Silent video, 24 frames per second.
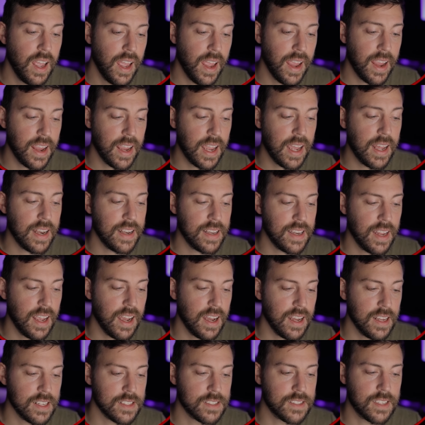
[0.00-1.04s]
And
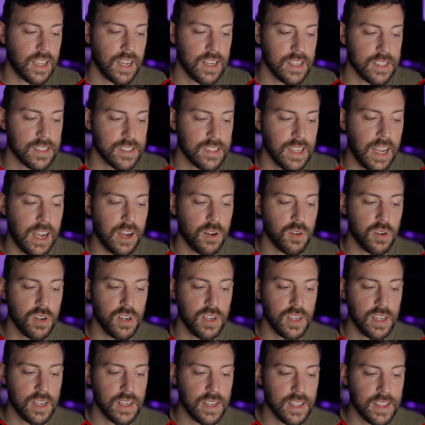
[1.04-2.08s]
yeah, it's kind of
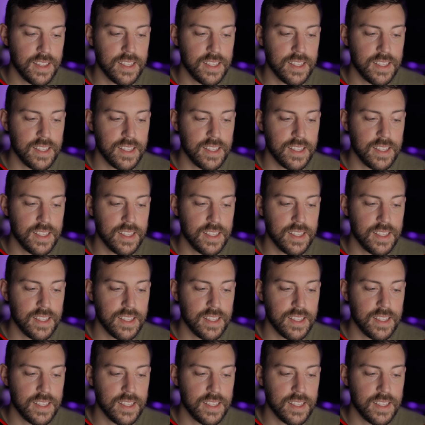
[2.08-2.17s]
souring